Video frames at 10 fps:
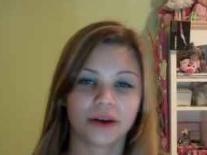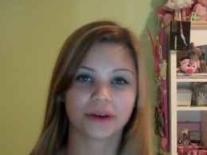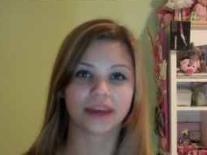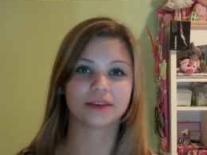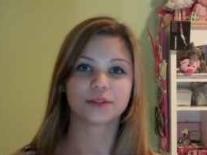
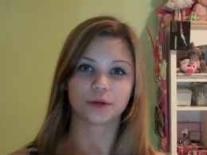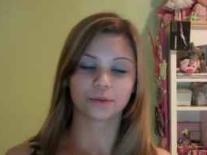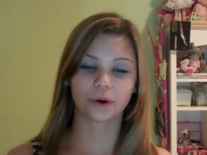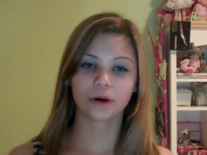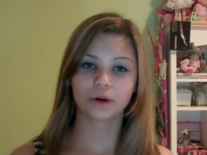Okay,
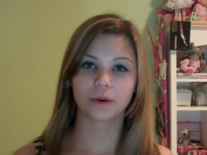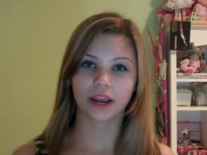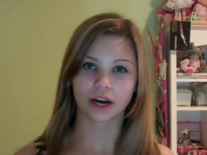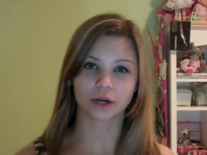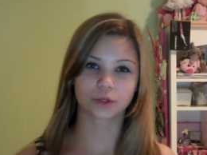so I'm going to do
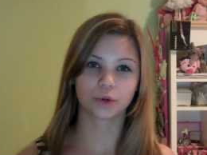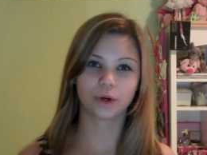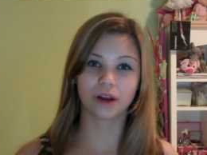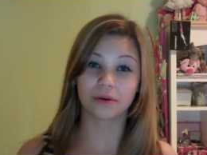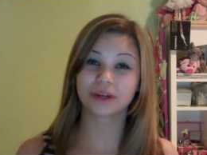a hair
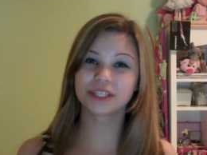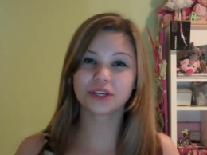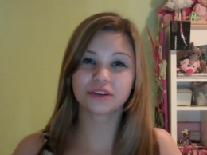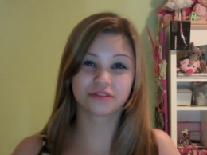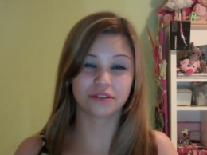tutorial, and I'm
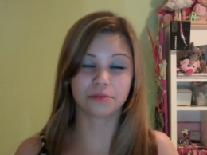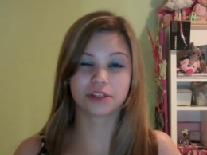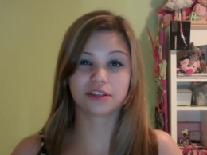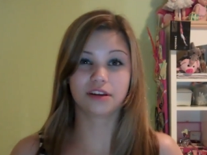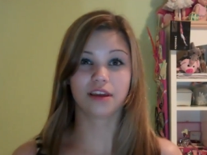actually going to film
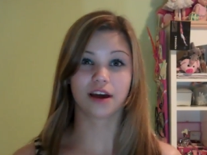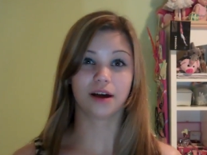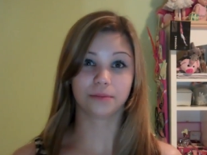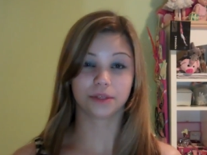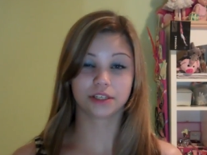it standing
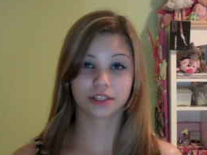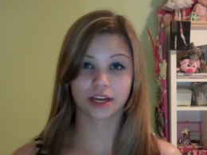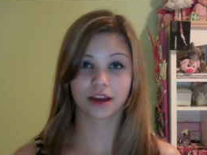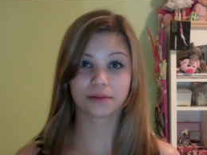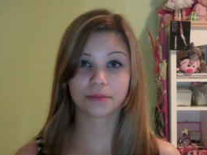up
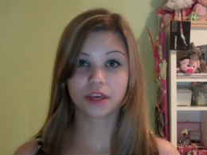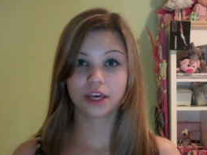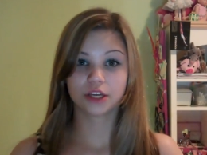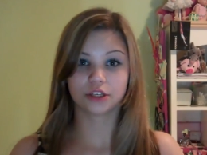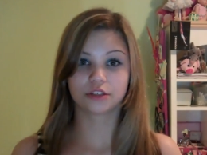this time,
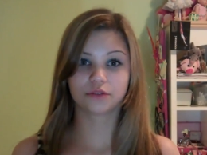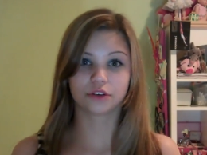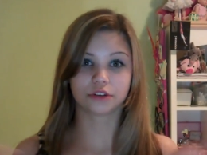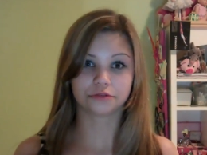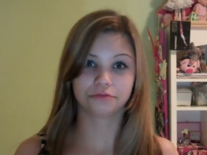just
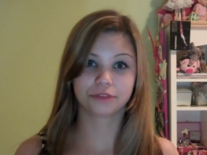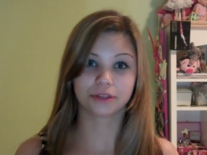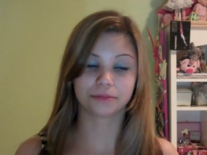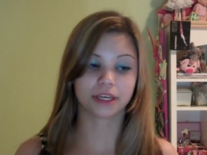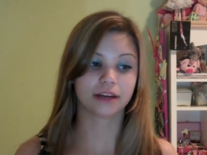for
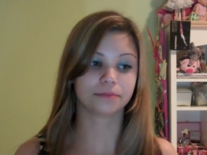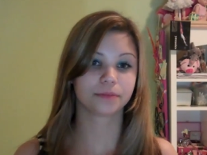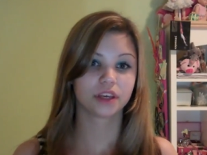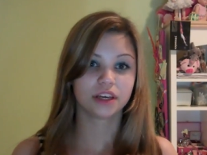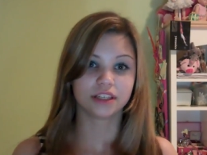something
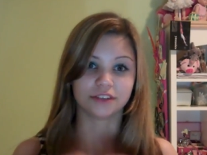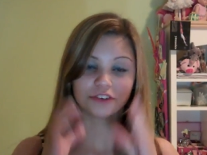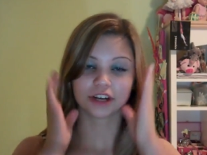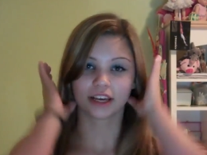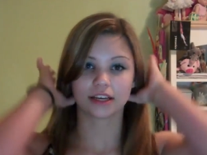
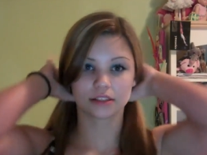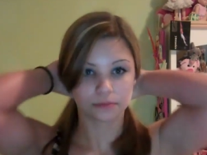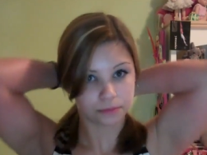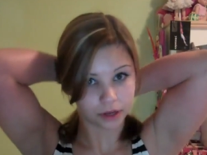different, I guess.